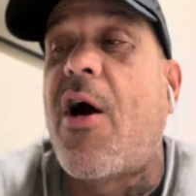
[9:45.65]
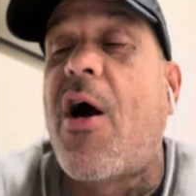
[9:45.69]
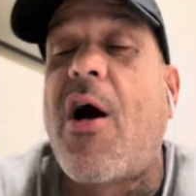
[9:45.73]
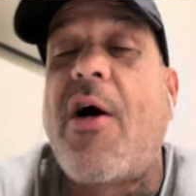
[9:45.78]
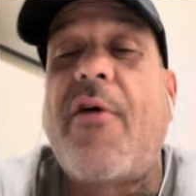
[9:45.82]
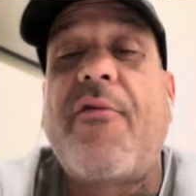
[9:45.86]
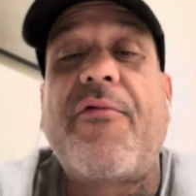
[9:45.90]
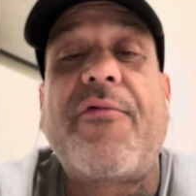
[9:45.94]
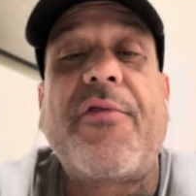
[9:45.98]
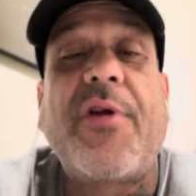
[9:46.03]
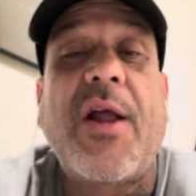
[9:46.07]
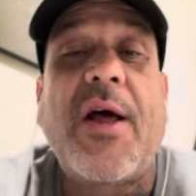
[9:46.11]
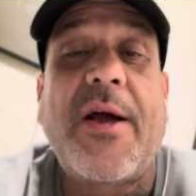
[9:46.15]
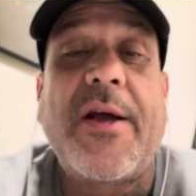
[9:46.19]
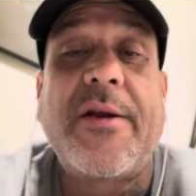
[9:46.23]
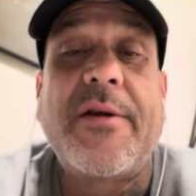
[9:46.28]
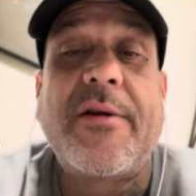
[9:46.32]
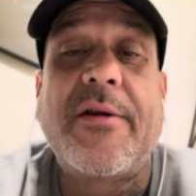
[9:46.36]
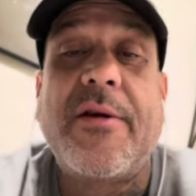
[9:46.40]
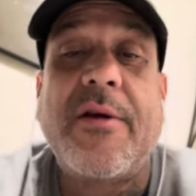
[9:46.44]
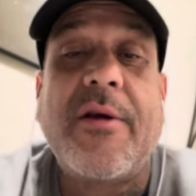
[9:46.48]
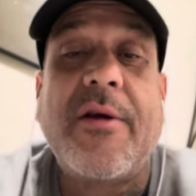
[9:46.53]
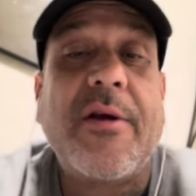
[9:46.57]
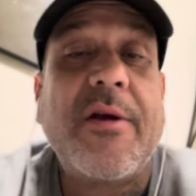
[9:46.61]
offline.
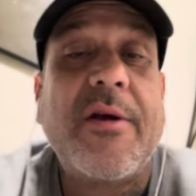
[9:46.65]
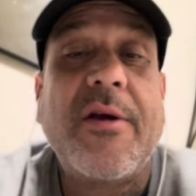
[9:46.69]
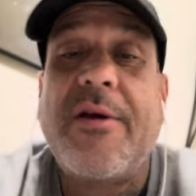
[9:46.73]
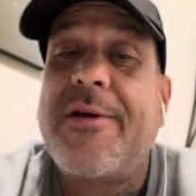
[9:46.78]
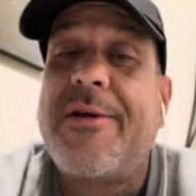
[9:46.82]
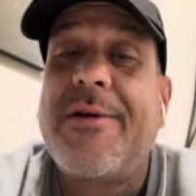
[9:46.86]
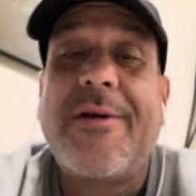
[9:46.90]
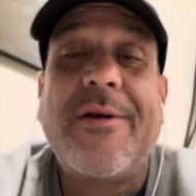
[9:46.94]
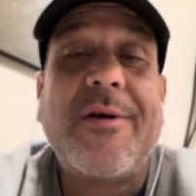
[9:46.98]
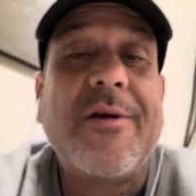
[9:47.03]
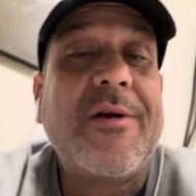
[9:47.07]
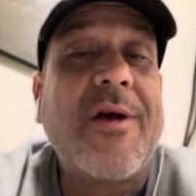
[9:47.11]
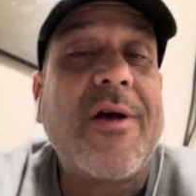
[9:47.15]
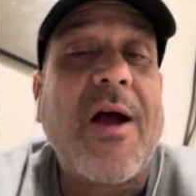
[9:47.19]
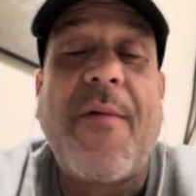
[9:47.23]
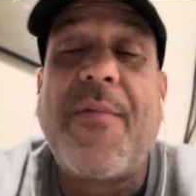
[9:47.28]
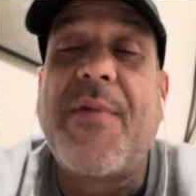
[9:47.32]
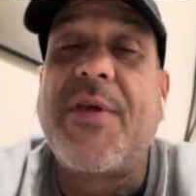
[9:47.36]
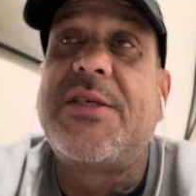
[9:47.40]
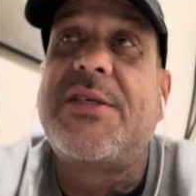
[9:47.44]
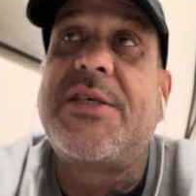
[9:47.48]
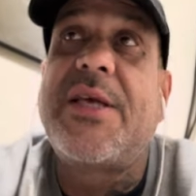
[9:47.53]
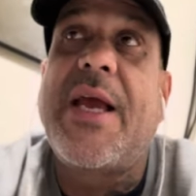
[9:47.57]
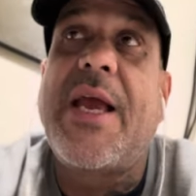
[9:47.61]
I'm
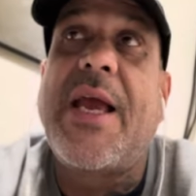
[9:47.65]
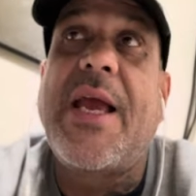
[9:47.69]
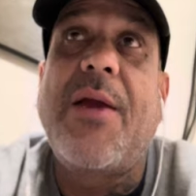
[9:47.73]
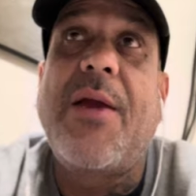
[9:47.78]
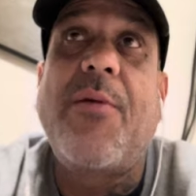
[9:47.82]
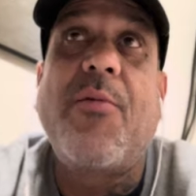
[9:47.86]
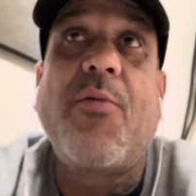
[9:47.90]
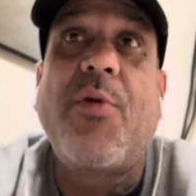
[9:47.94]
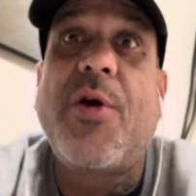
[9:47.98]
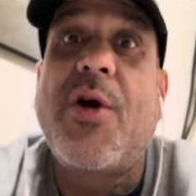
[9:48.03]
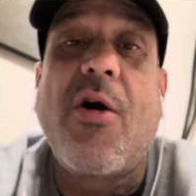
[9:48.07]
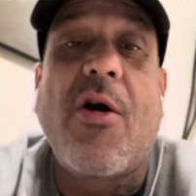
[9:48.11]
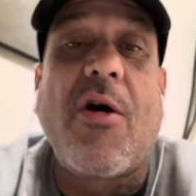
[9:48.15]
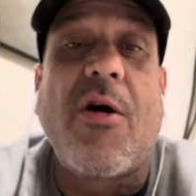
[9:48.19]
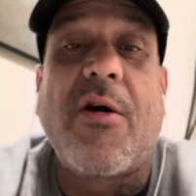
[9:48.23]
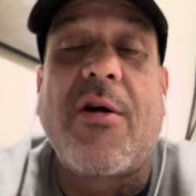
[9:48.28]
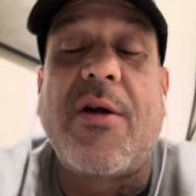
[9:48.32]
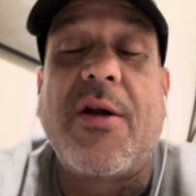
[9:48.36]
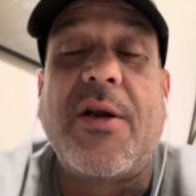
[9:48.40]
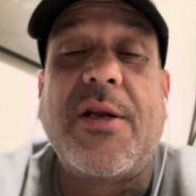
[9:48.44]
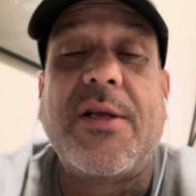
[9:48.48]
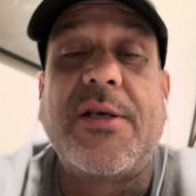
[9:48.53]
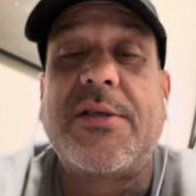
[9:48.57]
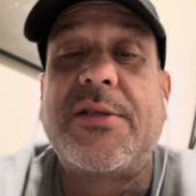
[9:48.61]
the same
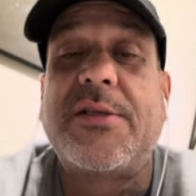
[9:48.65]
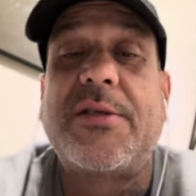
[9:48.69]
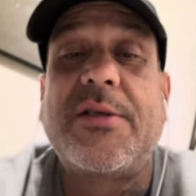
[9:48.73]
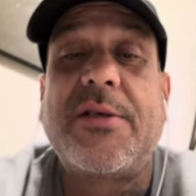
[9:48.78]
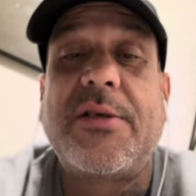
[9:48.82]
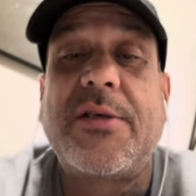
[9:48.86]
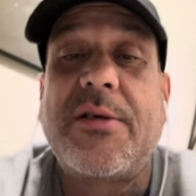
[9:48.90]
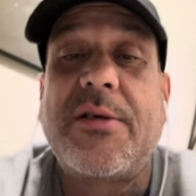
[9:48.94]
regardless.